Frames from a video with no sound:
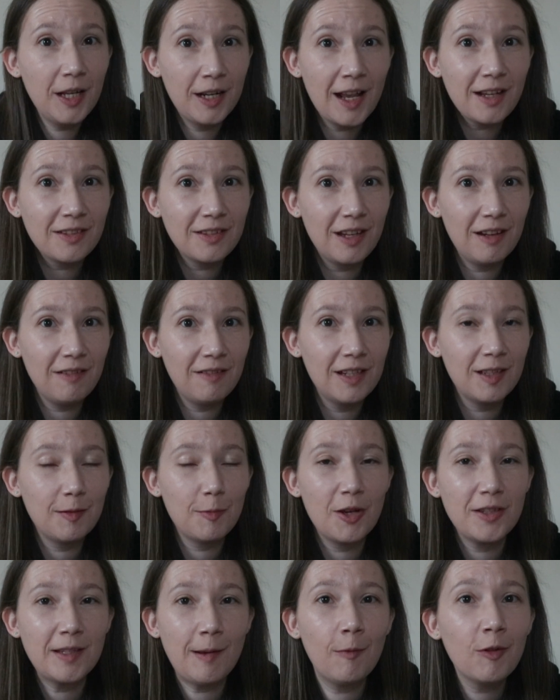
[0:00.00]
a next series,
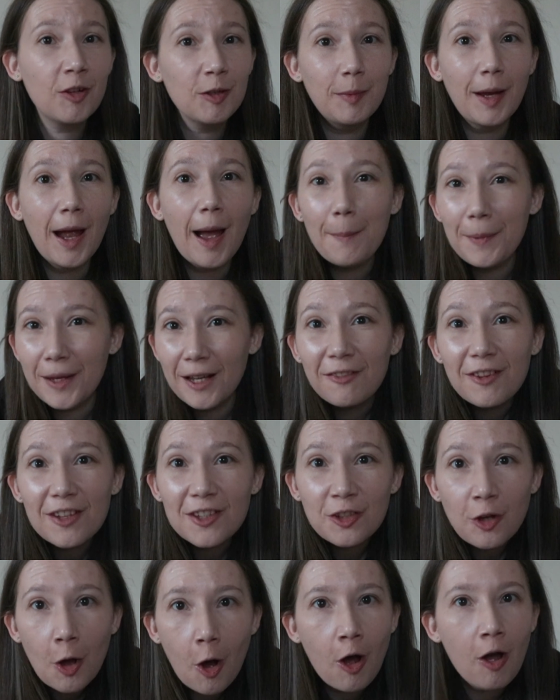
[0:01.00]
because I'm not going to be happy if
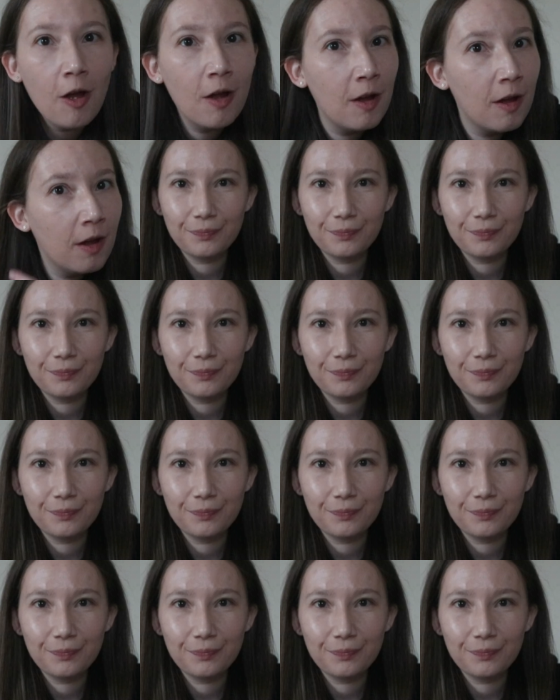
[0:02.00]
there's not.